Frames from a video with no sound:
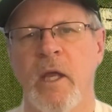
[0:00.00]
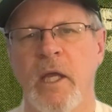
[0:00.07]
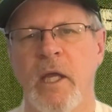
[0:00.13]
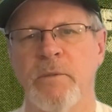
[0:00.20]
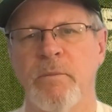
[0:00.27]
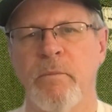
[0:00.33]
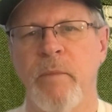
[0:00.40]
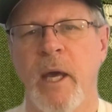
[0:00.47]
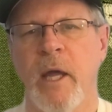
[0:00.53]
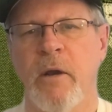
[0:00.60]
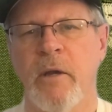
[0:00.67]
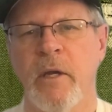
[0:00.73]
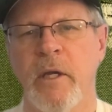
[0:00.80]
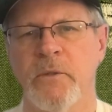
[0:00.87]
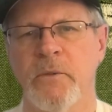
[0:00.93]
Each
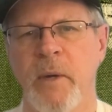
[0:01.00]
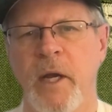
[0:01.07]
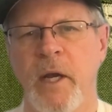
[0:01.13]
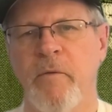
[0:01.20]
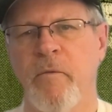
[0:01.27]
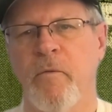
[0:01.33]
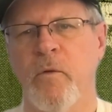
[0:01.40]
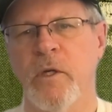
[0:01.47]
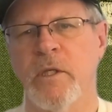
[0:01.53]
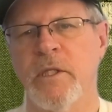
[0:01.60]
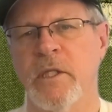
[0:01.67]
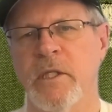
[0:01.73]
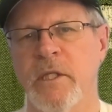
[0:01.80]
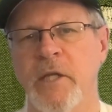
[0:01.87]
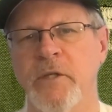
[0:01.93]
batter is rated for a
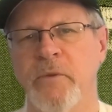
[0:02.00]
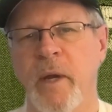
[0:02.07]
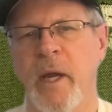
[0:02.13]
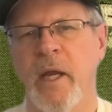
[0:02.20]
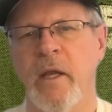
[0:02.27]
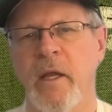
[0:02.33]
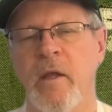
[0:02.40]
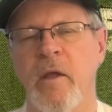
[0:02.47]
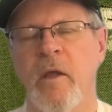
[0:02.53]
success rate.